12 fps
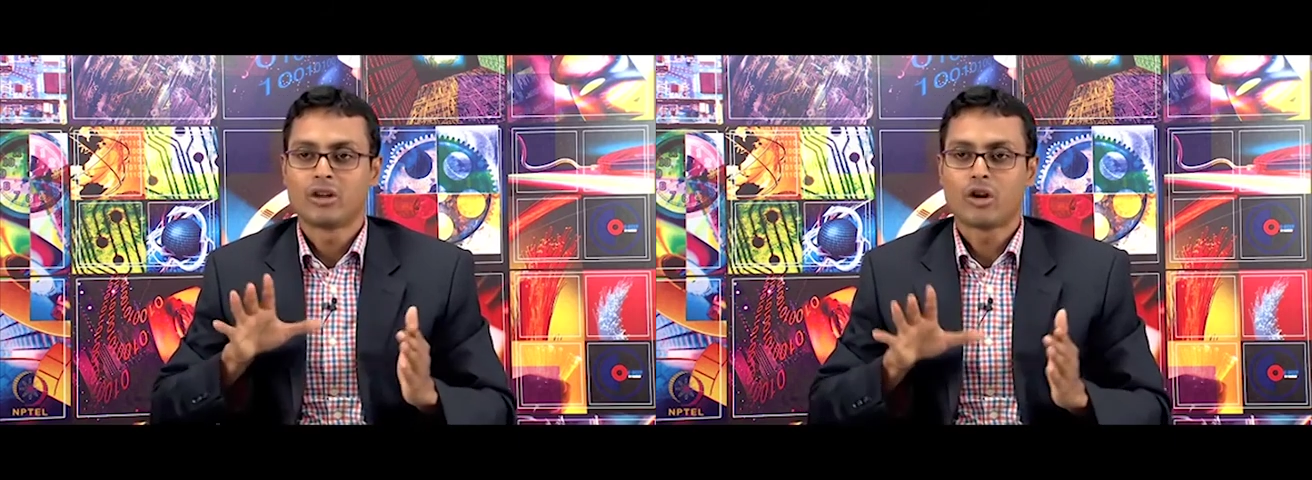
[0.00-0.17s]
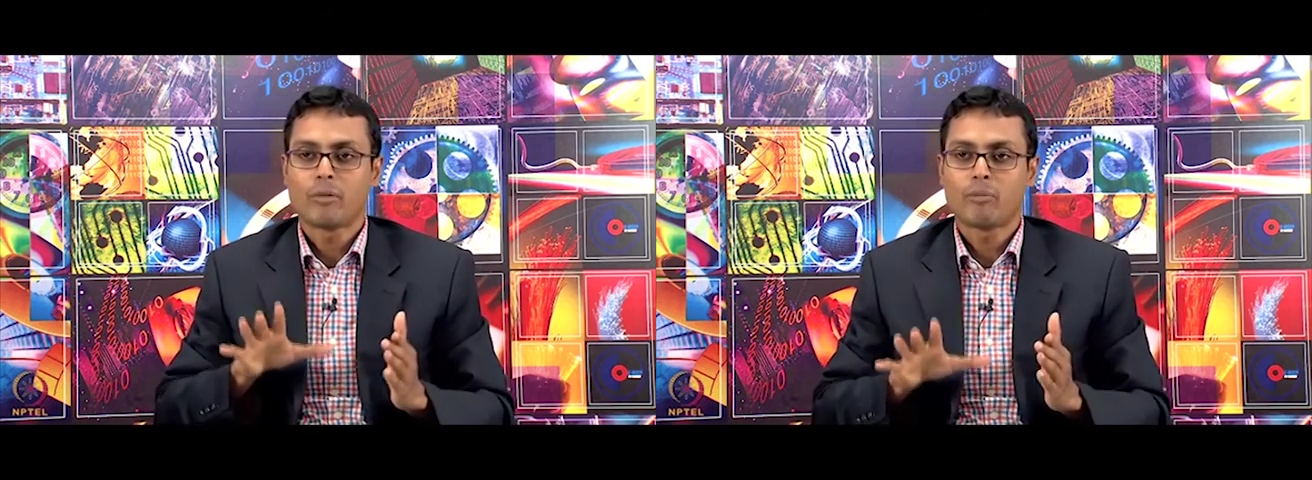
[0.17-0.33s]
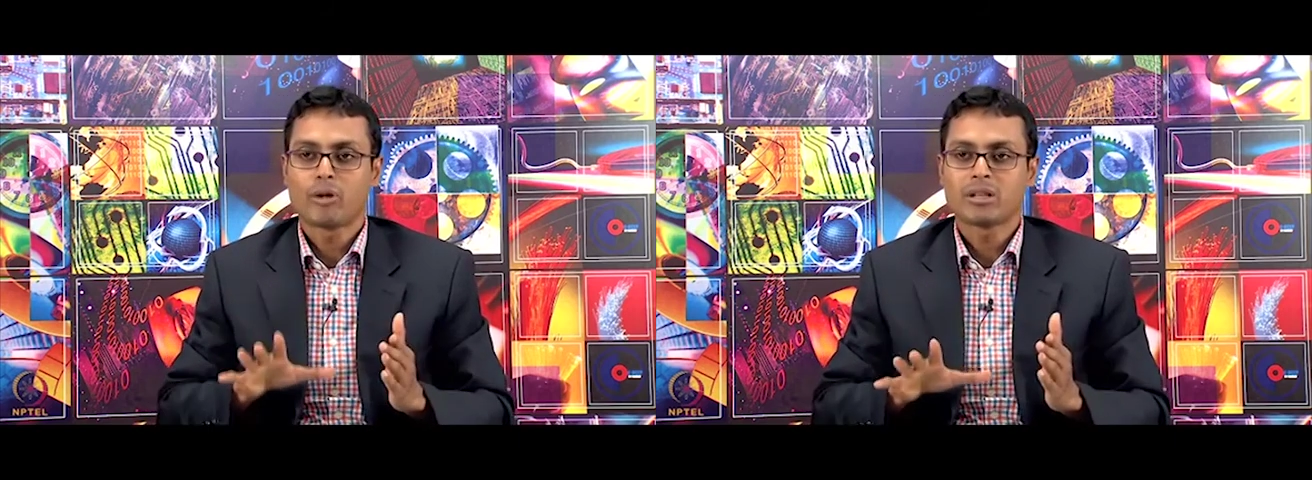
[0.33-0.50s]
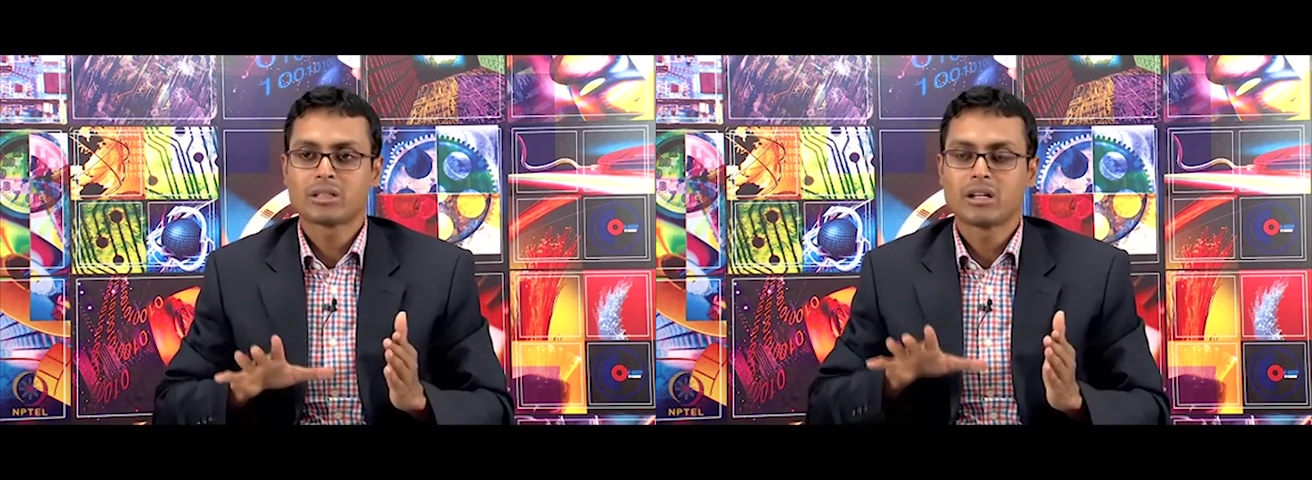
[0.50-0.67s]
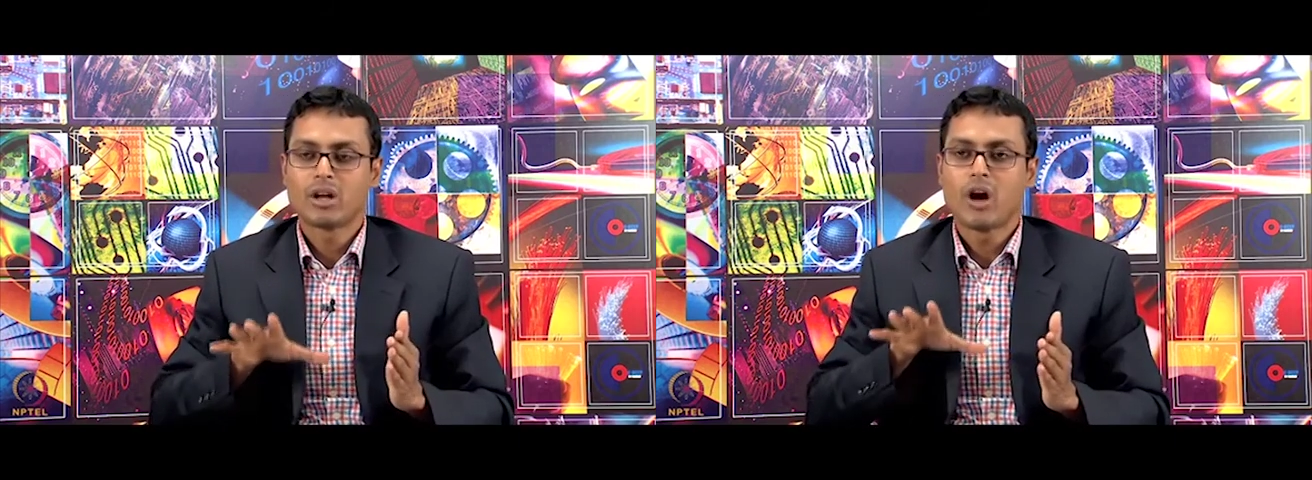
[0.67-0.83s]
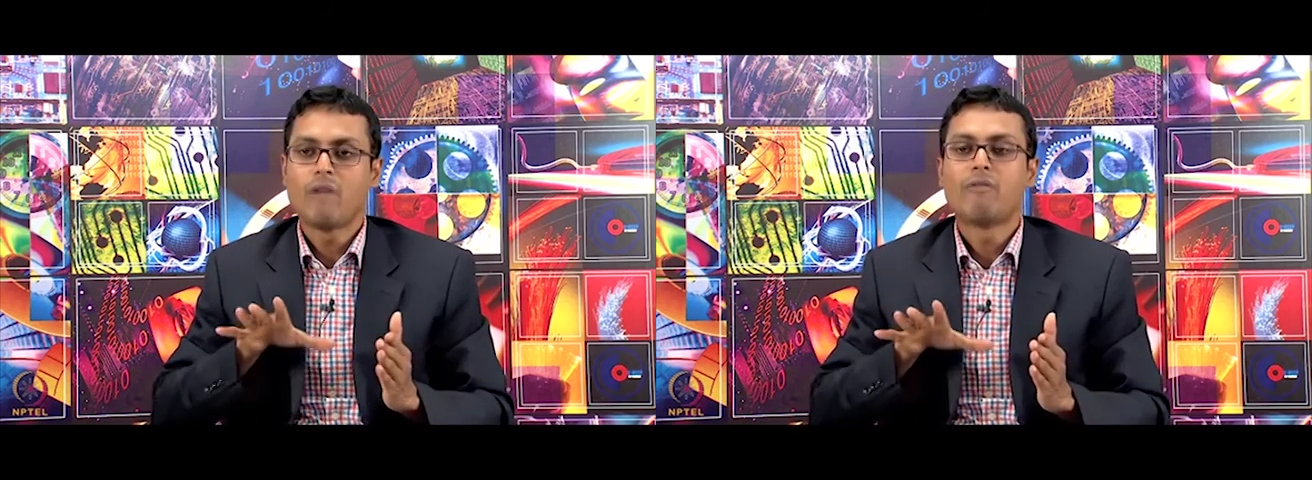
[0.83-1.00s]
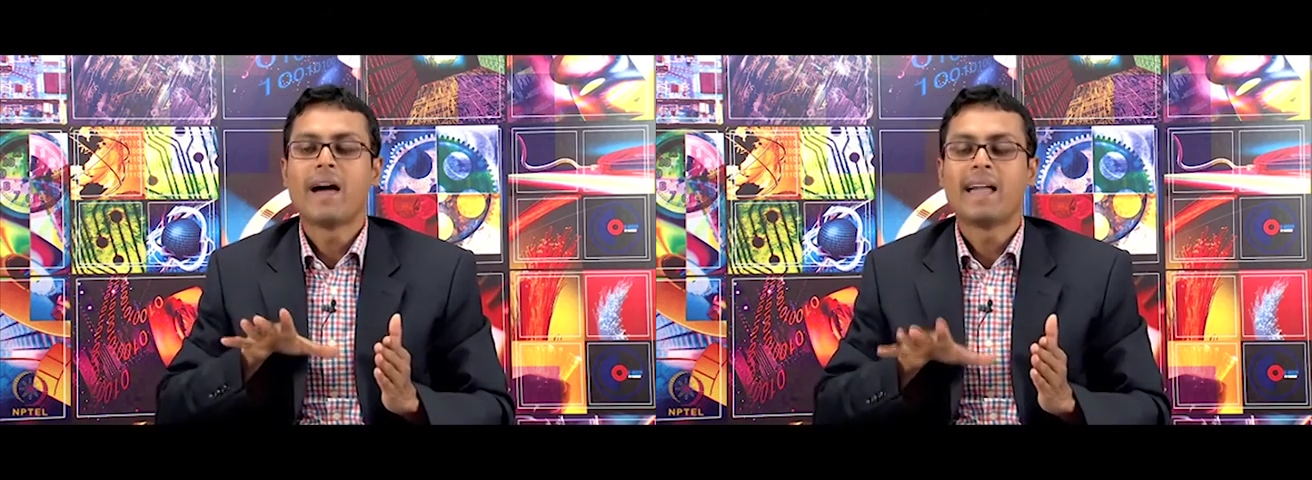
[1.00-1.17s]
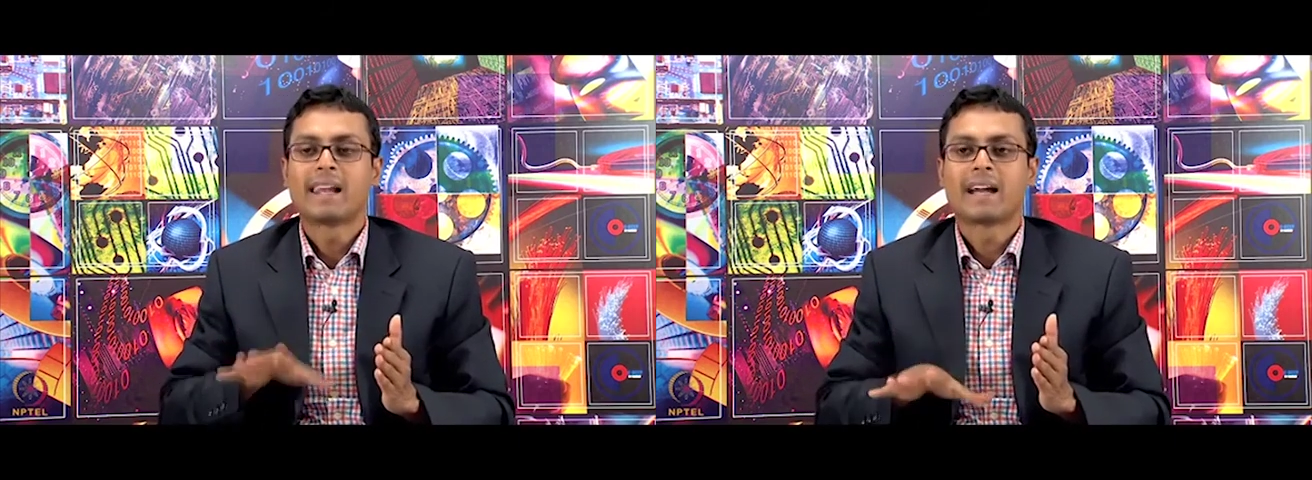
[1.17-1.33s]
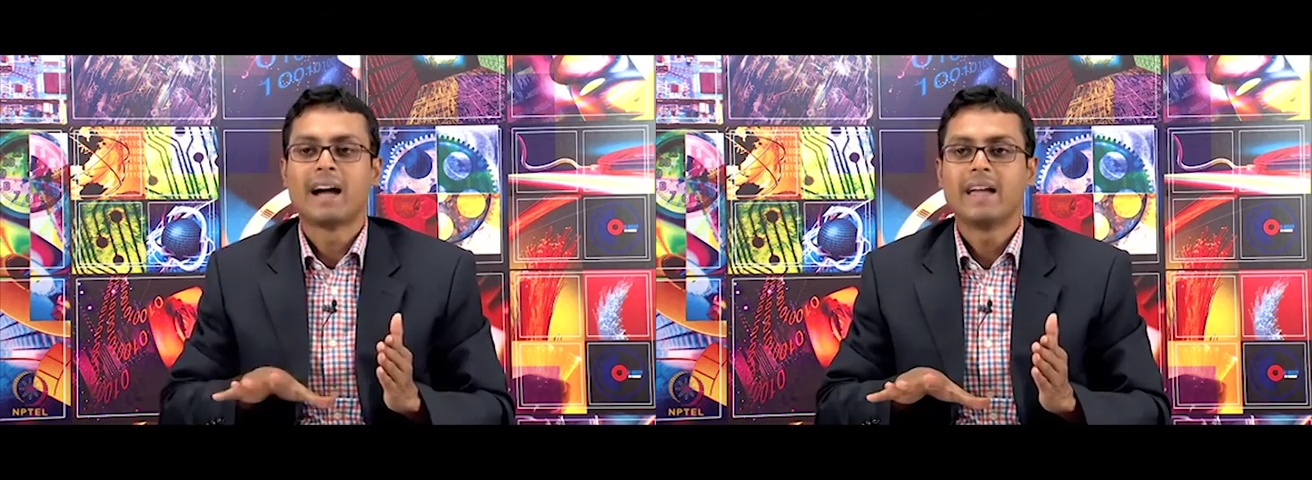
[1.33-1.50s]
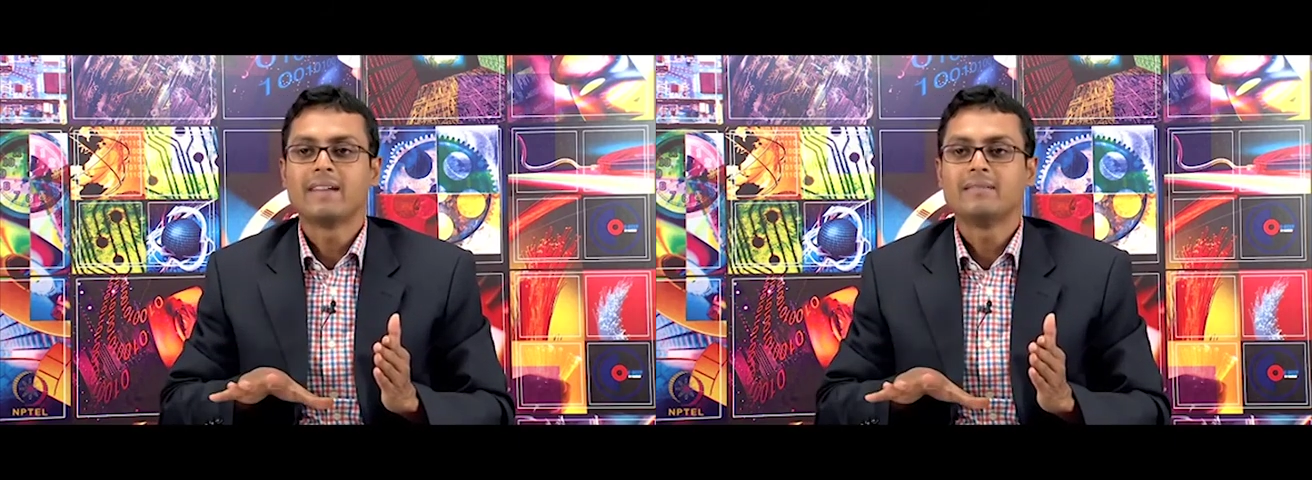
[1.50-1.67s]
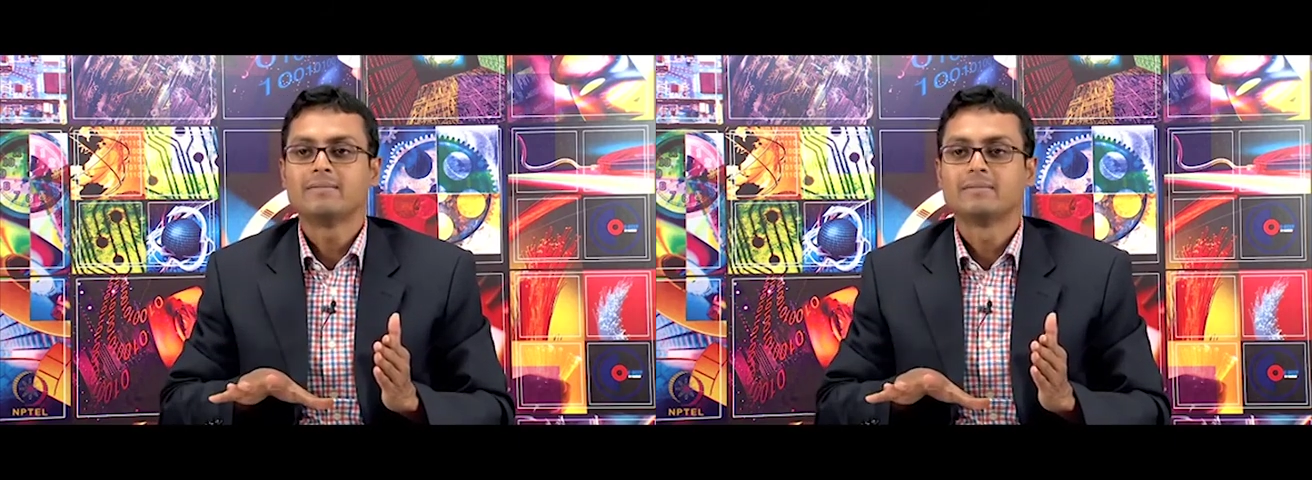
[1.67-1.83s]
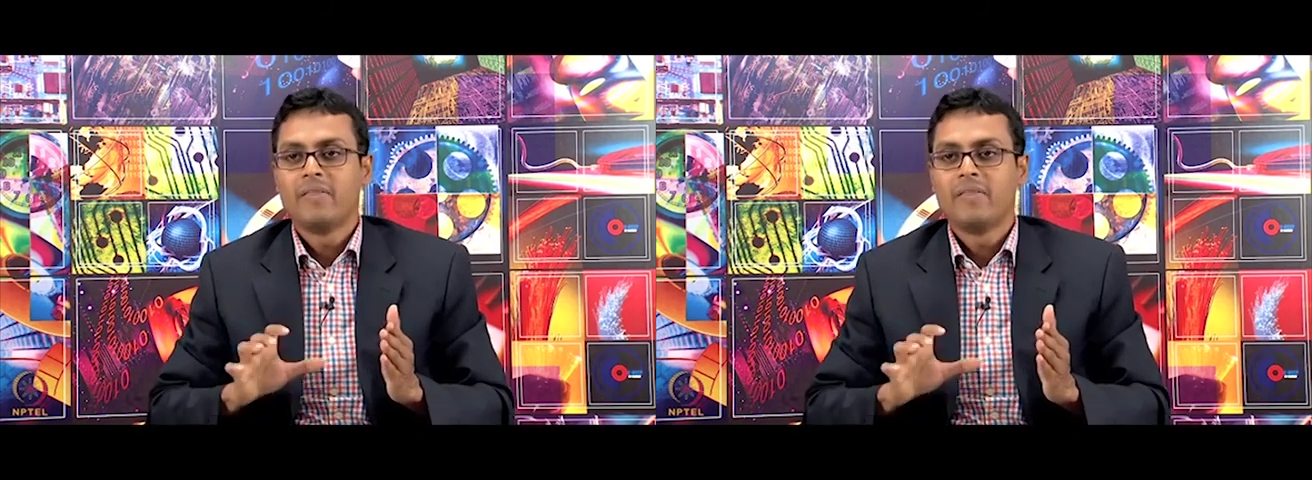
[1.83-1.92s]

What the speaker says: incorporation of alkyne,